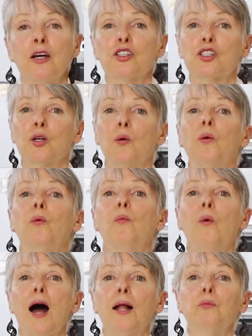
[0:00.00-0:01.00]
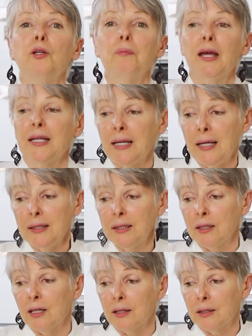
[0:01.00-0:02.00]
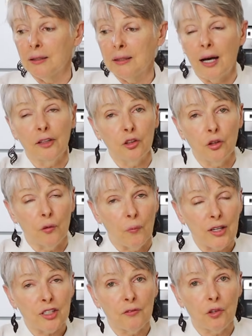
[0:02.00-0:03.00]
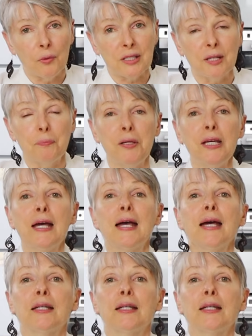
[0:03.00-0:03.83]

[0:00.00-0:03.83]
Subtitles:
So while we're making the rest of the recipe,